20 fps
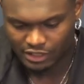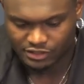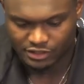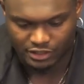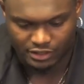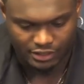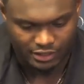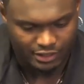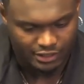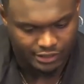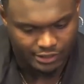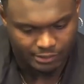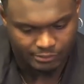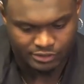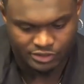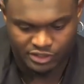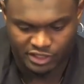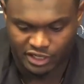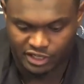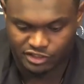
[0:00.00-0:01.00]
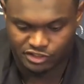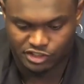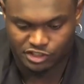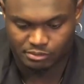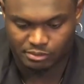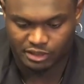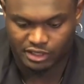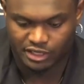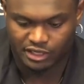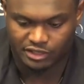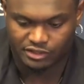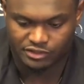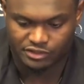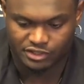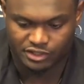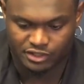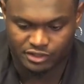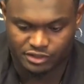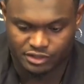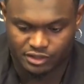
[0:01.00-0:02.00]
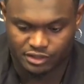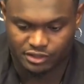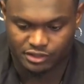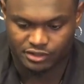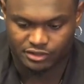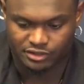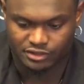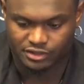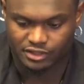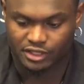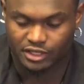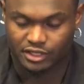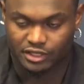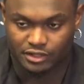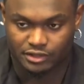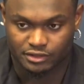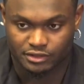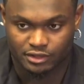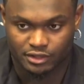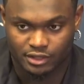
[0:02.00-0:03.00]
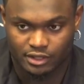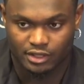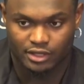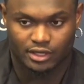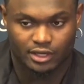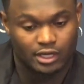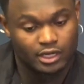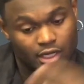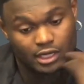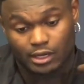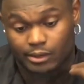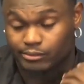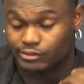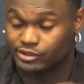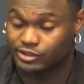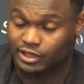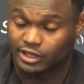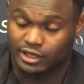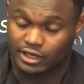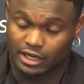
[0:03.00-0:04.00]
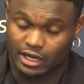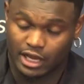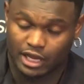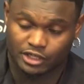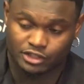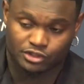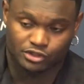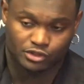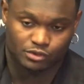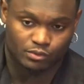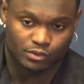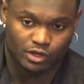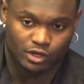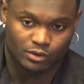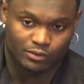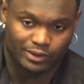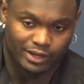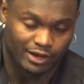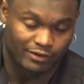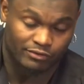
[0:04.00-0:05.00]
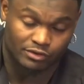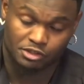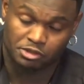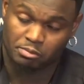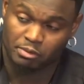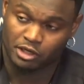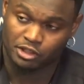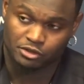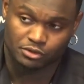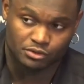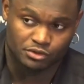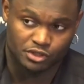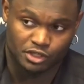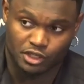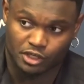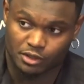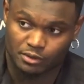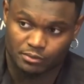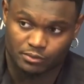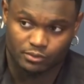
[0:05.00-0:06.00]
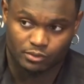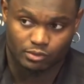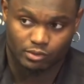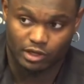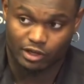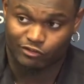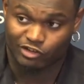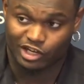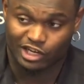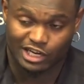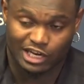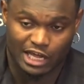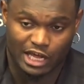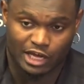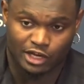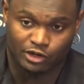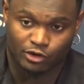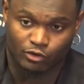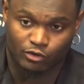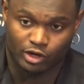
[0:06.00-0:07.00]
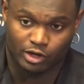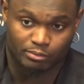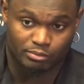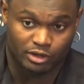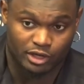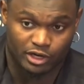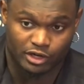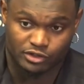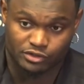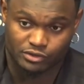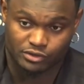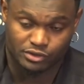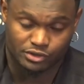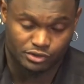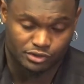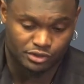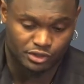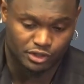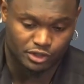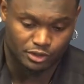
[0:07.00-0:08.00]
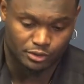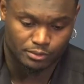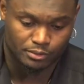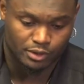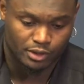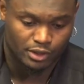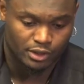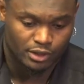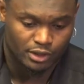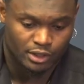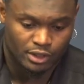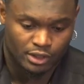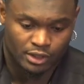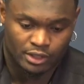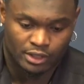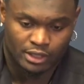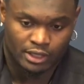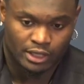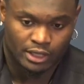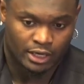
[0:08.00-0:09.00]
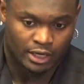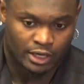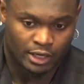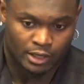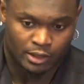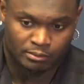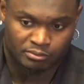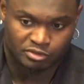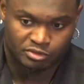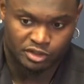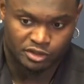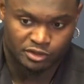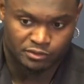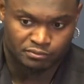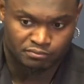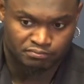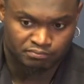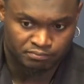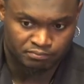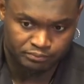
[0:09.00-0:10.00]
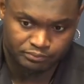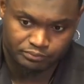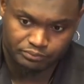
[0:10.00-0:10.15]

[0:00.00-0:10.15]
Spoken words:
So I've been saying this since the beginning of the season, and I've been saying it last year as well. We have a special team. We have a lot of great players on this team. And you